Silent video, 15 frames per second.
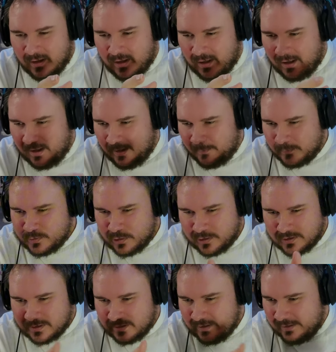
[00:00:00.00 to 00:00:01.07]
I'm sure
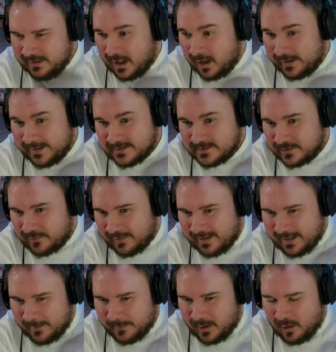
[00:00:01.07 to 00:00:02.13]
it's on
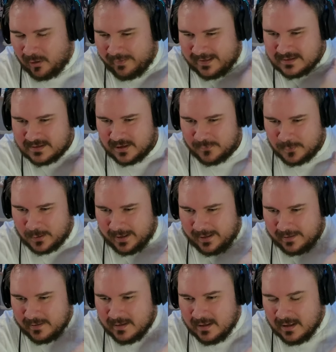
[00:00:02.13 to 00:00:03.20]
Instagram and all that stuff. Okay.